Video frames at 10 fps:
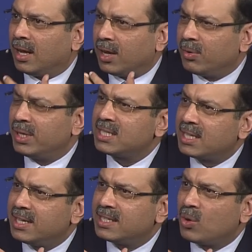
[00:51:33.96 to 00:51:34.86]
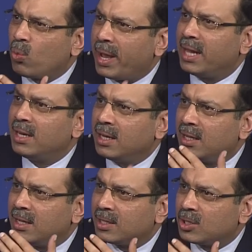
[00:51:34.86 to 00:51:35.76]
A risk is a well
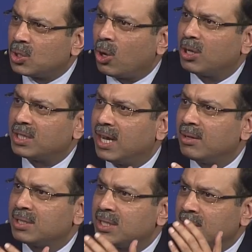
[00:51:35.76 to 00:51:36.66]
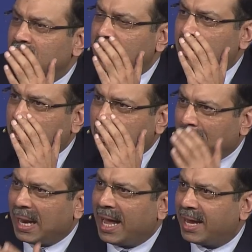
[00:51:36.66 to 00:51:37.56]
thought out
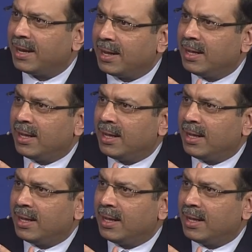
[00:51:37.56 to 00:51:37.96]
plan.